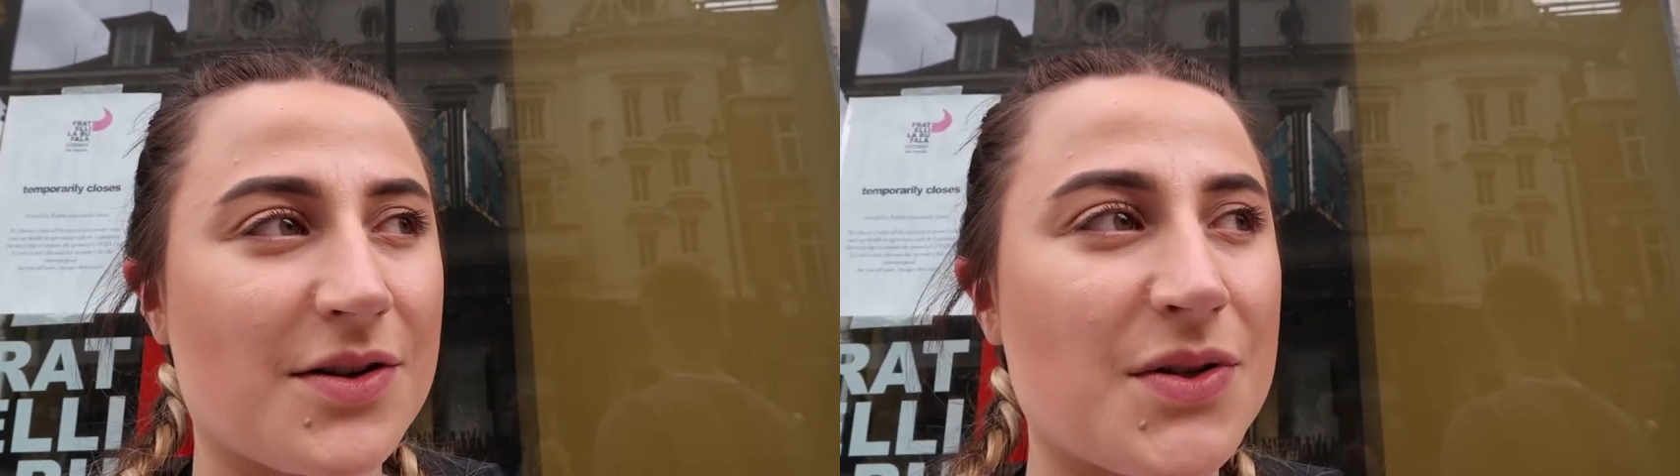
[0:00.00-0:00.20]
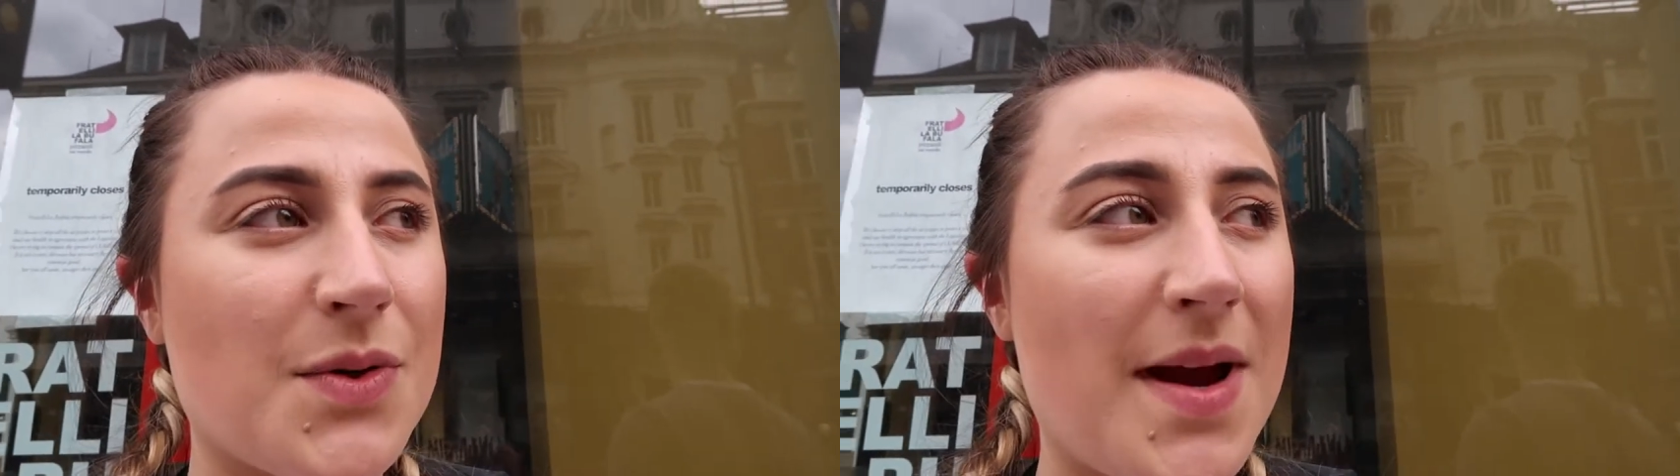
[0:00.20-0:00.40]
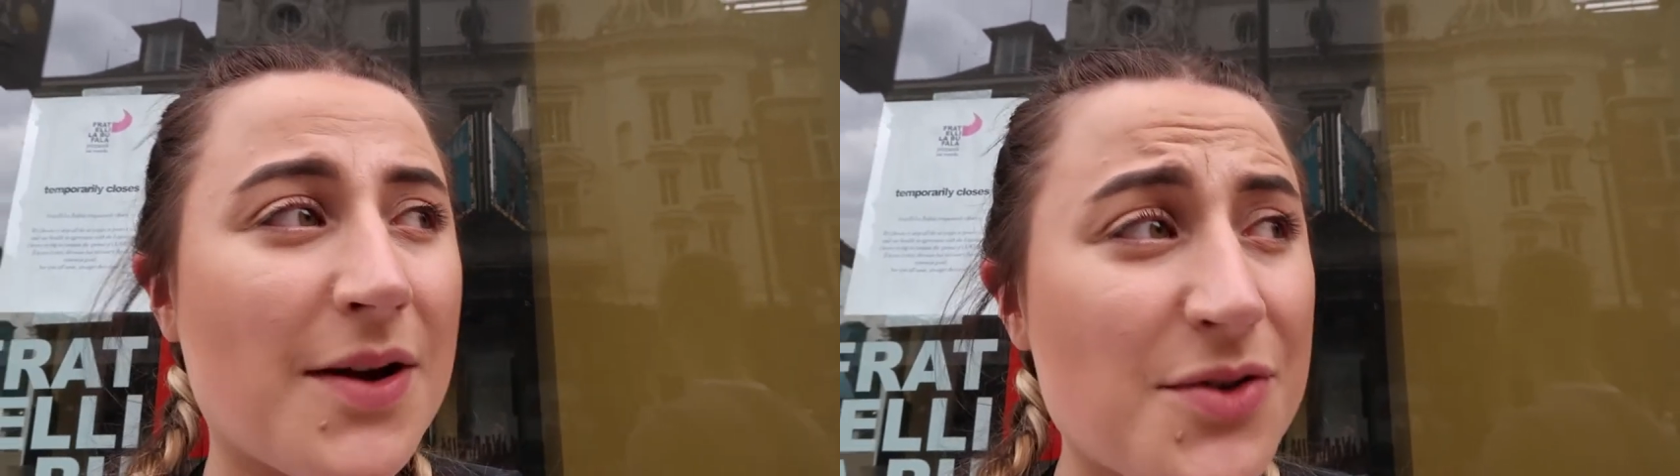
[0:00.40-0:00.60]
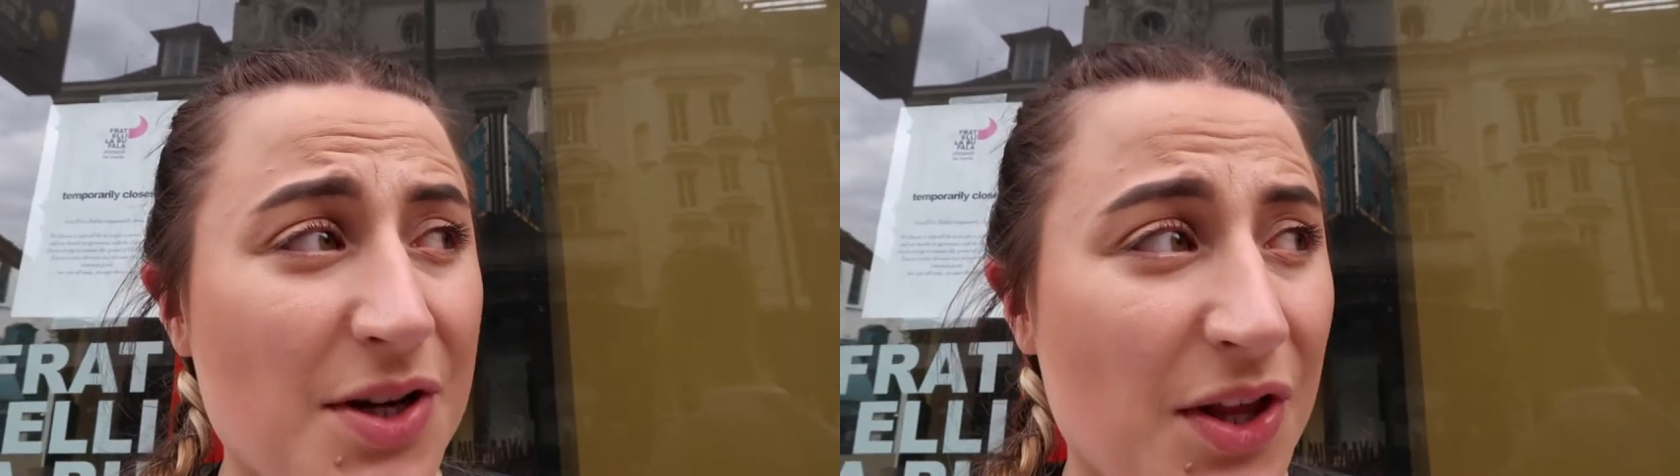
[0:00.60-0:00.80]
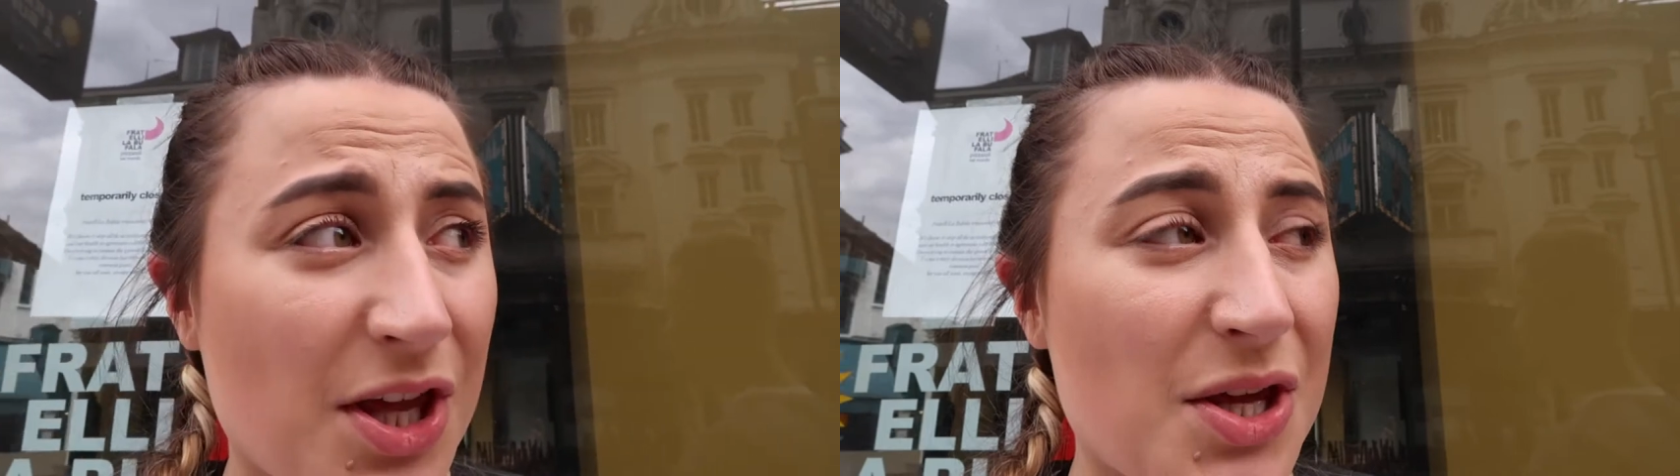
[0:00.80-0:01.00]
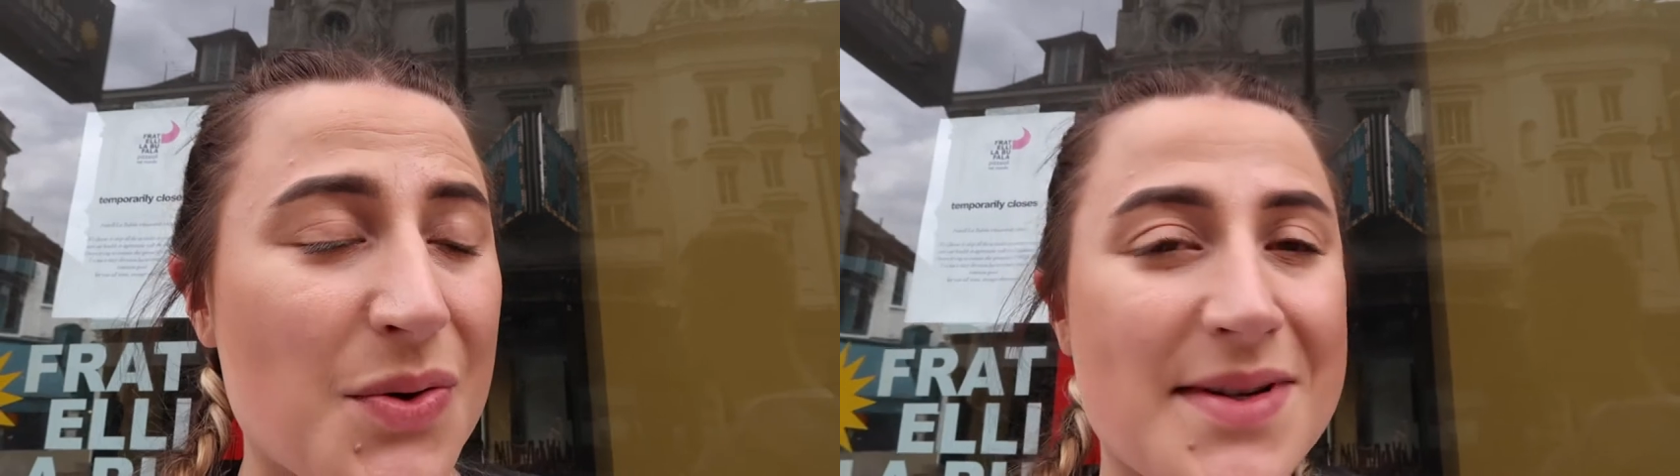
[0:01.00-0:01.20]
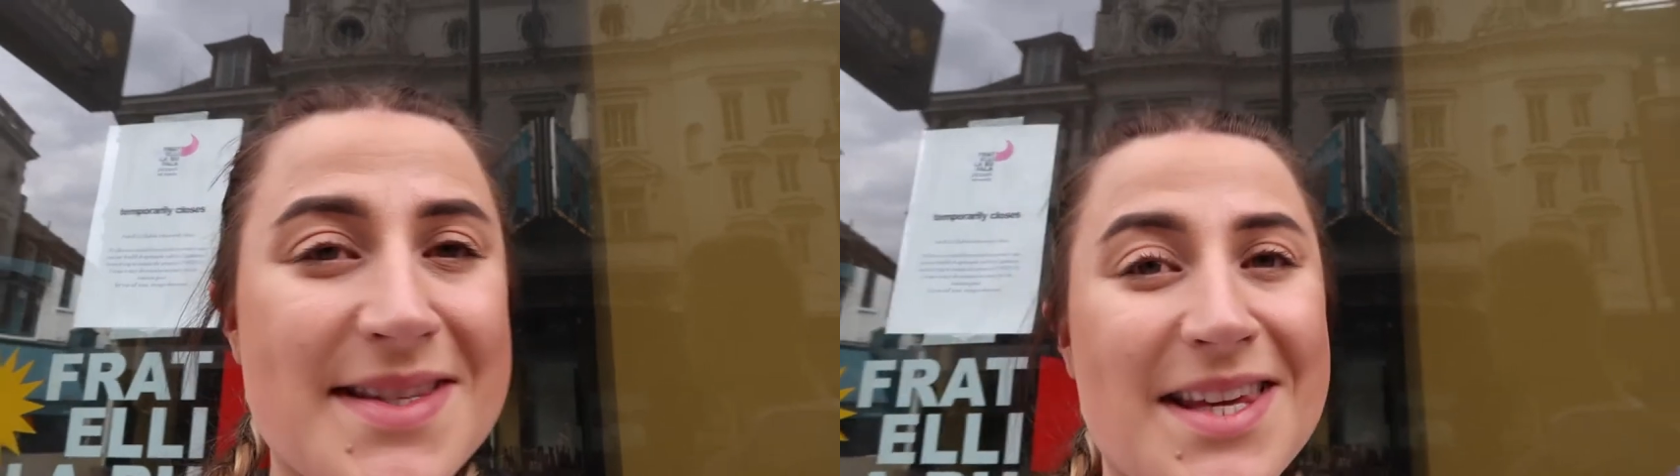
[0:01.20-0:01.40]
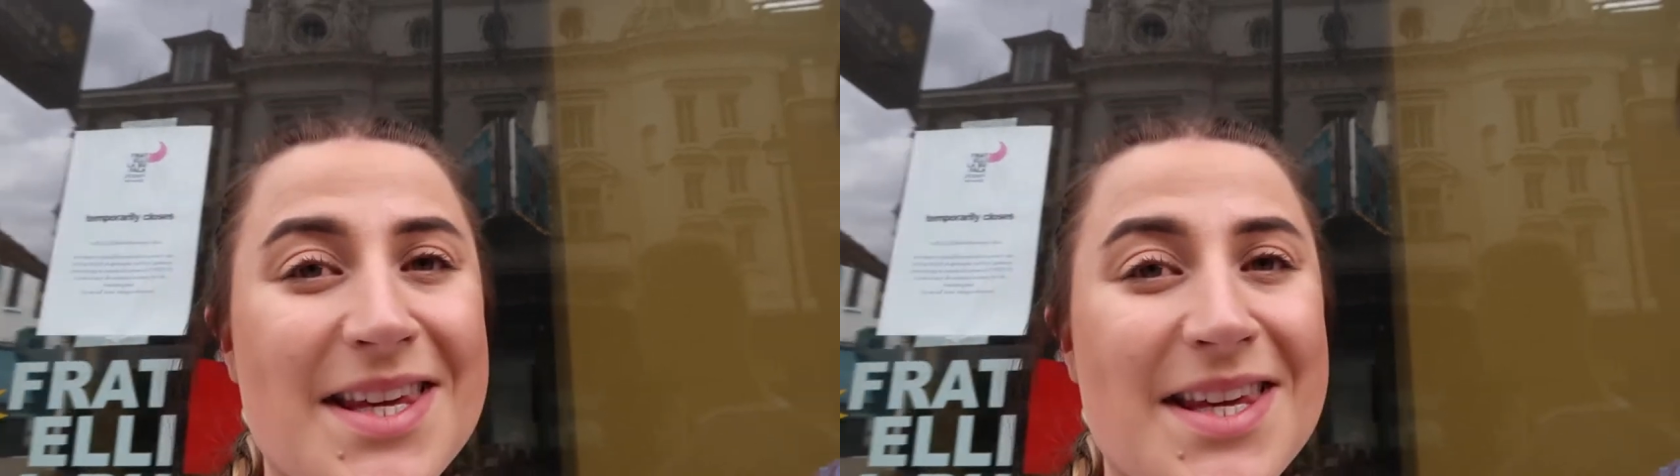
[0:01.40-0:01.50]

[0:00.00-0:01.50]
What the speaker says: So we better go join the queue because the